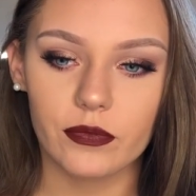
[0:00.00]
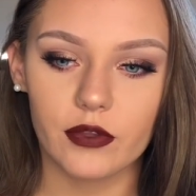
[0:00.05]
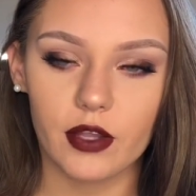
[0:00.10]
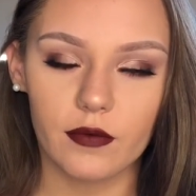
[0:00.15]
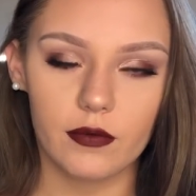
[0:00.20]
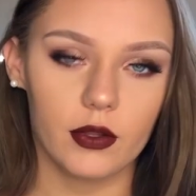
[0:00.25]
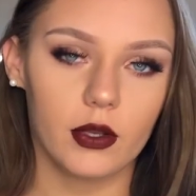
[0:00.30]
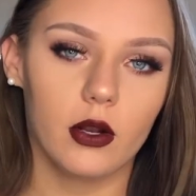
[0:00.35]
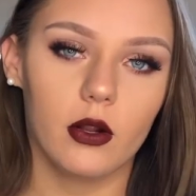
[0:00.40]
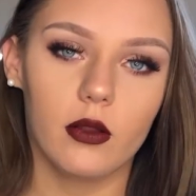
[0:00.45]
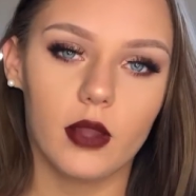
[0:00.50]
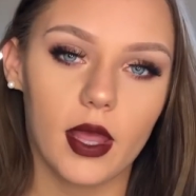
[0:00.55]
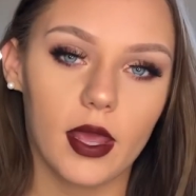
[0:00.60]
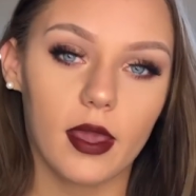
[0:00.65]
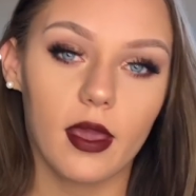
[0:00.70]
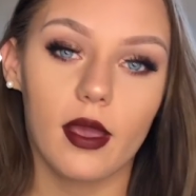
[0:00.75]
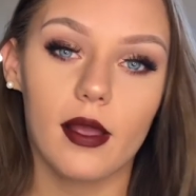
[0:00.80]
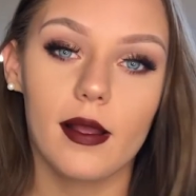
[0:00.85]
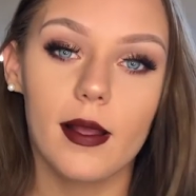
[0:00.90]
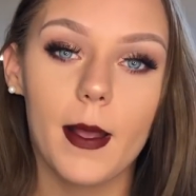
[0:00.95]
If you don't
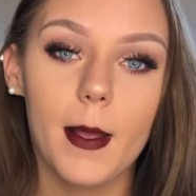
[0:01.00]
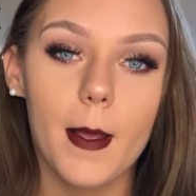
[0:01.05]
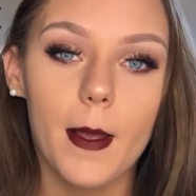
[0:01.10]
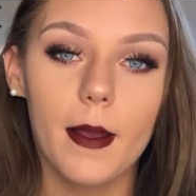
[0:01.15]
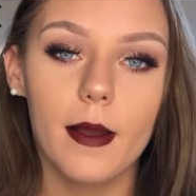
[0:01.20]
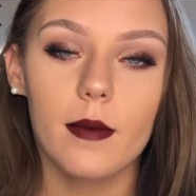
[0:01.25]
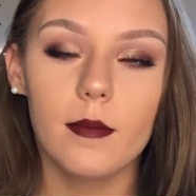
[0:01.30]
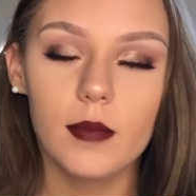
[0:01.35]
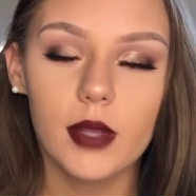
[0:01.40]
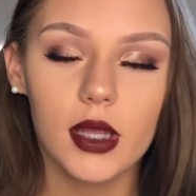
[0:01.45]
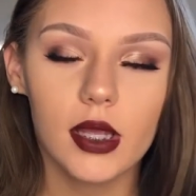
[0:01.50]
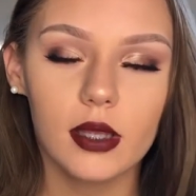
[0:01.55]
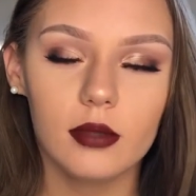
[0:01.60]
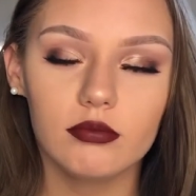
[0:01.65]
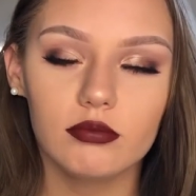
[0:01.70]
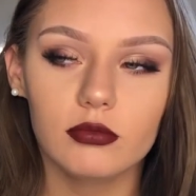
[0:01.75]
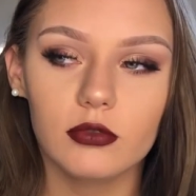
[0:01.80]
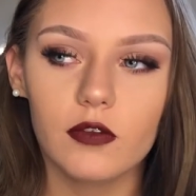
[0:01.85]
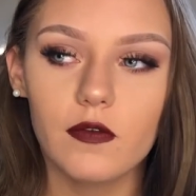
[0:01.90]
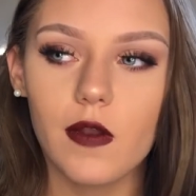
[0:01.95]
like me,
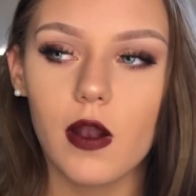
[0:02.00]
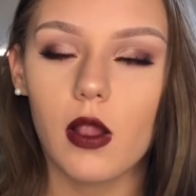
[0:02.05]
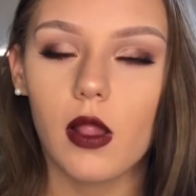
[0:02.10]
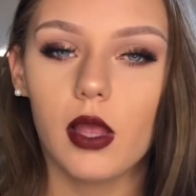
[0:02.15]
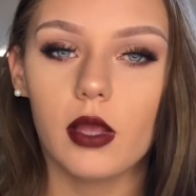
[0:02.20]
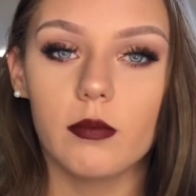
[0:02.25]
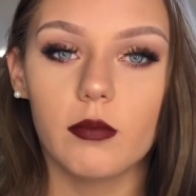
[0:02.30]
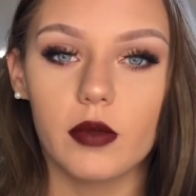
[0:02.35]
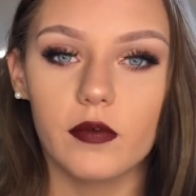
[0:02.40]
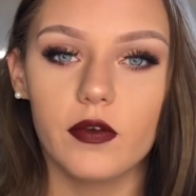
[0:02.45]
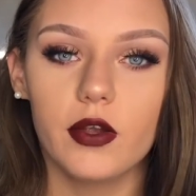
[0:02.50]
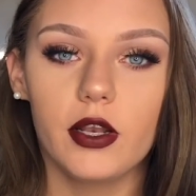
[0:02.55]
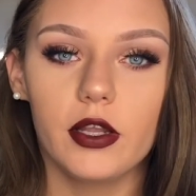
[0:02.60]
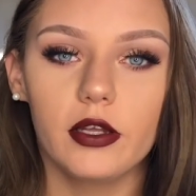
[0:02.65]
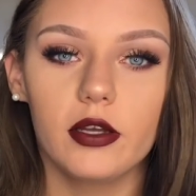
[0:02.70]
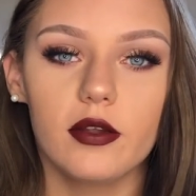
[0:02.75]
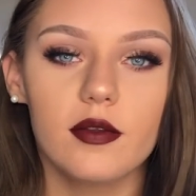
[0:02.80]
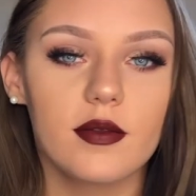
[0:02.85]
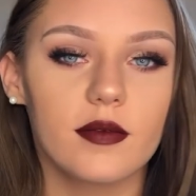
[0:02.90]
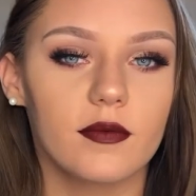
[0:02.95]
if you don't like my
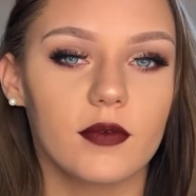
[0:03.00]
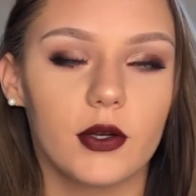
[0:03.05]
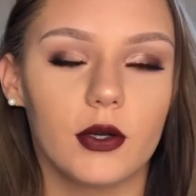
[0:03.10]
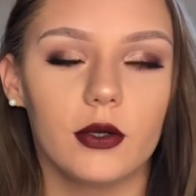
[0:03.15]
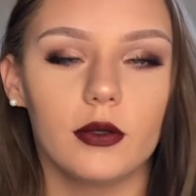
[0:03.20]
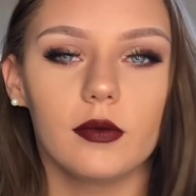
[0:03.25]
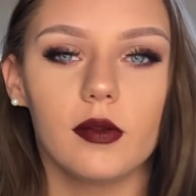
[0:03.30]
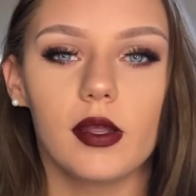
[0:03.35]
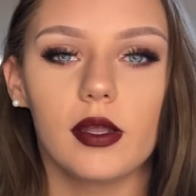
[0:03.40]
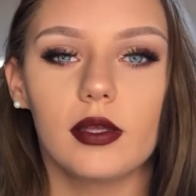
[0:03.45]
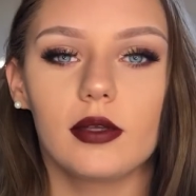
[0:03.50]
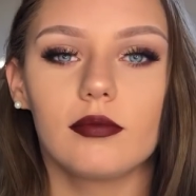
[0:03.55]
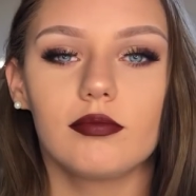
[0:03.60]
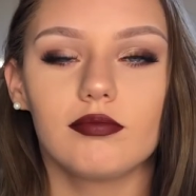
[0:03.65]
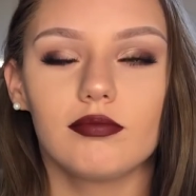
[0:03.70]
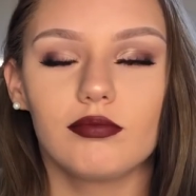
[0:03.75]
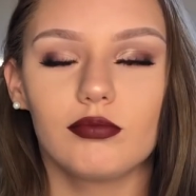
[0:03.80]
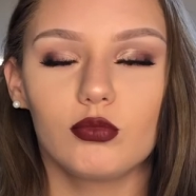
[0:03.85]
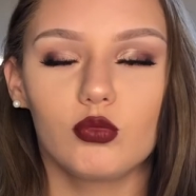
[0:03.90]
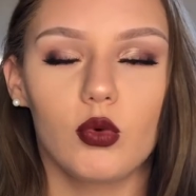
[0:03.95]
videos, if you don't like
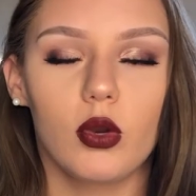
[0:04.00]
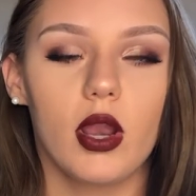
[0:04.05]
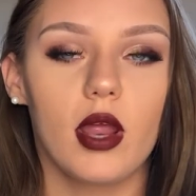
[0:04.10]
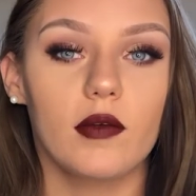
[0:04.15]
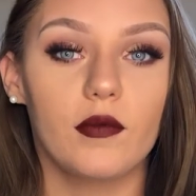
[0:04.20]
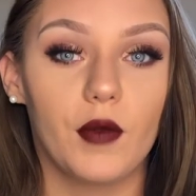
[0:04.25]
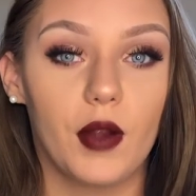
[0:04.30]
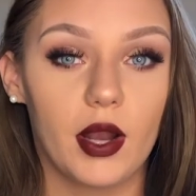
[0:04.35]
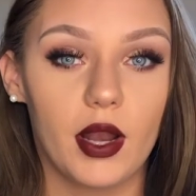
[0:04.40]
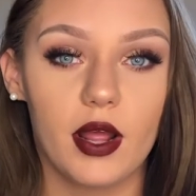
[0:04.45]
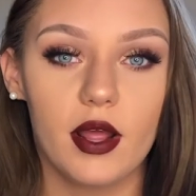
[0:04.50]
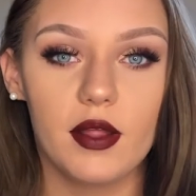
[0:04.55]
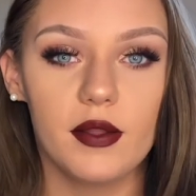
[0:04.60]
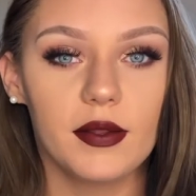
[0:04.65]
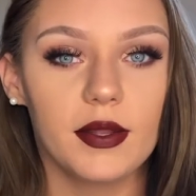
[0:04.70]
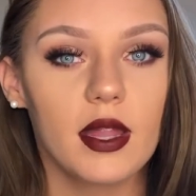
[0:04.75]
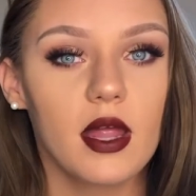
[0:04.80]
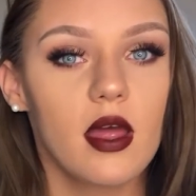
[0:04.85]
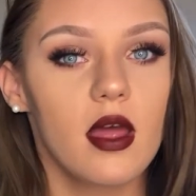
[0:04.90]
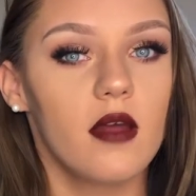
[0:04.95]
whatever it
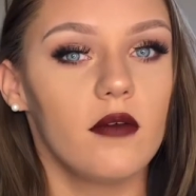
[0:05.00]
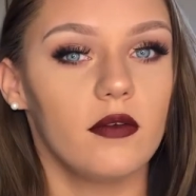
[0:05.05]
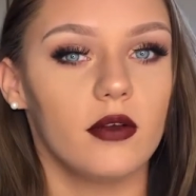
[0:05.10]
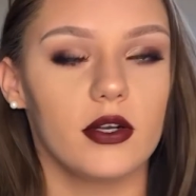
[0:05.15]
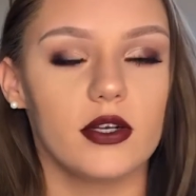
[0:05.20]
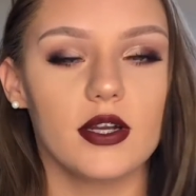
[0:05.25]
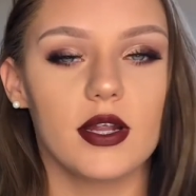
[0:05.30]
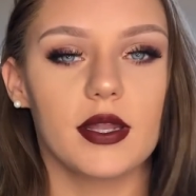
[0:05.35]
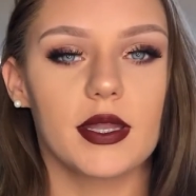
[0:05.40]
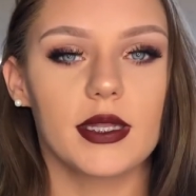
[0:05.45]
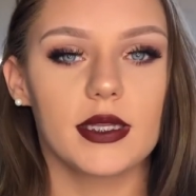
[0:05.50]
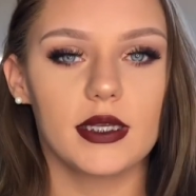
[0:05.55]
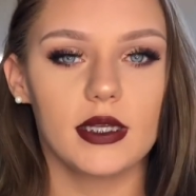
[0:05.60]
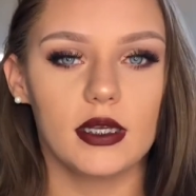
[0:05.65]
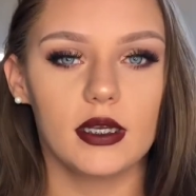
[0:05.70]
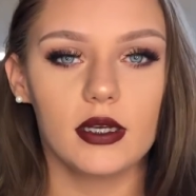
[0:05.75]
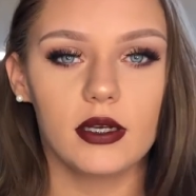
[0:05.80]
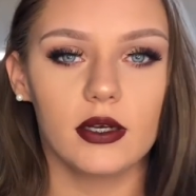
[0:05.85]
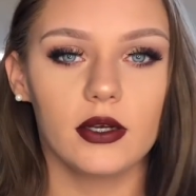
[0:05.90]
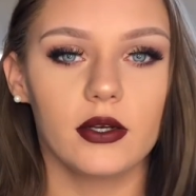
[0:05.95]
is, if you're just
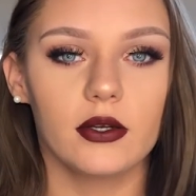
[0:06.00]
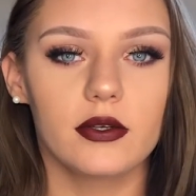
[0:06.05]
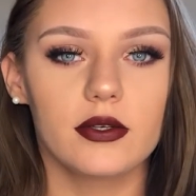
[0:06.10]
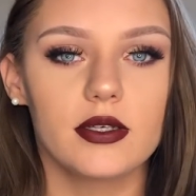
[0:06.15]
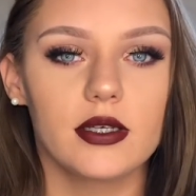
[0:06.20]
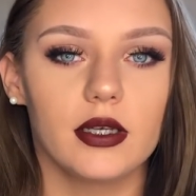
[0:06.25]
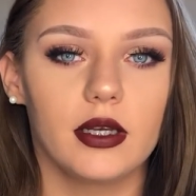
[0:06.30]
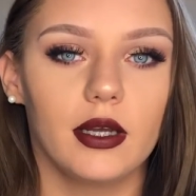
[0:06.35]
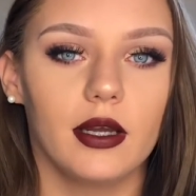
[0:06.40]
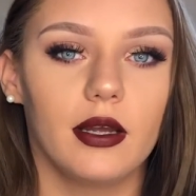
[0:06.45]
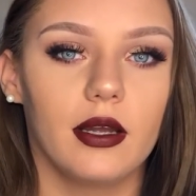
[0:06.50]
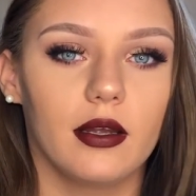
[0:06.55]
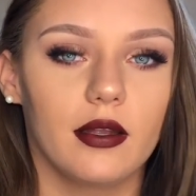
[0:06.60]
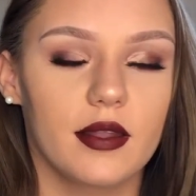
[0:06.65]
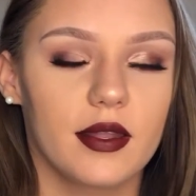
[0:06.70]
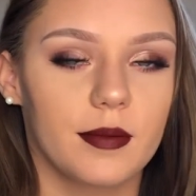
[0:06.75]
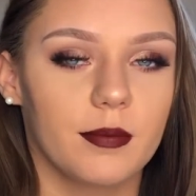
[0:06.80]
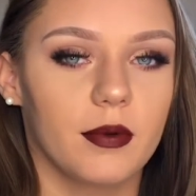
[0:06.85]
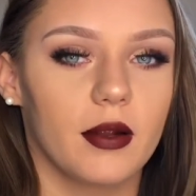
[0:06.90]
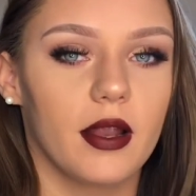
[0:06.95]
here to
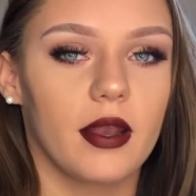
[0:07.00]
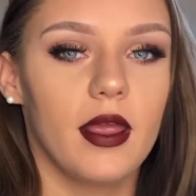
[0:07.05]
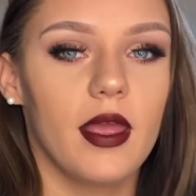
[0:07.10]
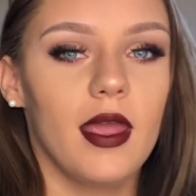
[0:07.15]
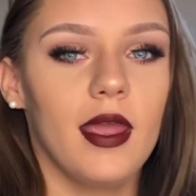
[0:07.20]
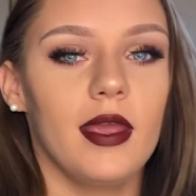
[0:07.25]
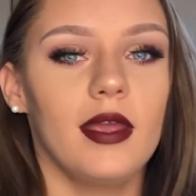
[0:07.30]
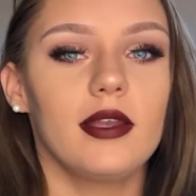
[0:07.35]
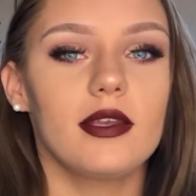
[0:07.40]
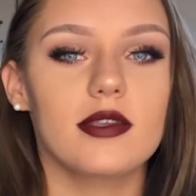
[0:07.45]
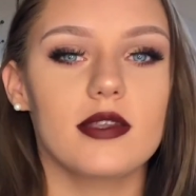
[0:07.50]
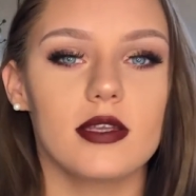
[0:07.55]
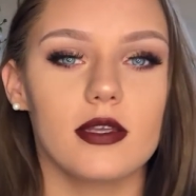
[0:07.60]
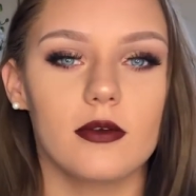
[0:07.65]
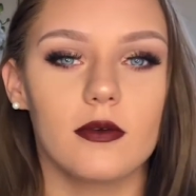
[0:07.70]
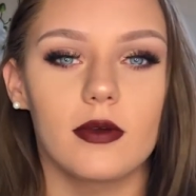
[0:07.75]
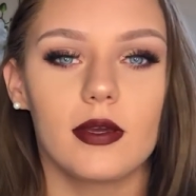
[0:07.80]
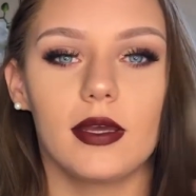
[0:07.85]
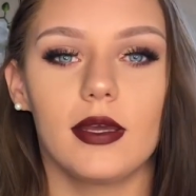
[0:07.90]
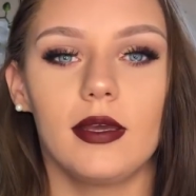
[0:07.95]
spread hate,
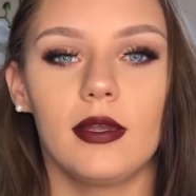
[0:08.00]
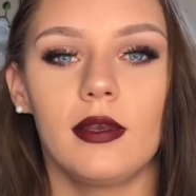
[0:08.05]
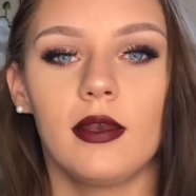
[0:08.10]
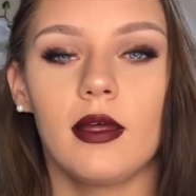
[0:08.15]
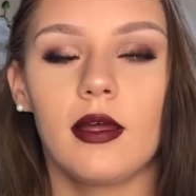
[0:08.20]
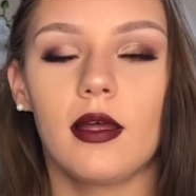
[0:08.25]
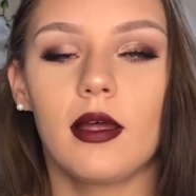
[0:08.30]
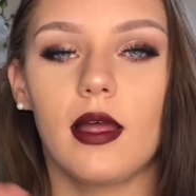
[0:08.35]
you can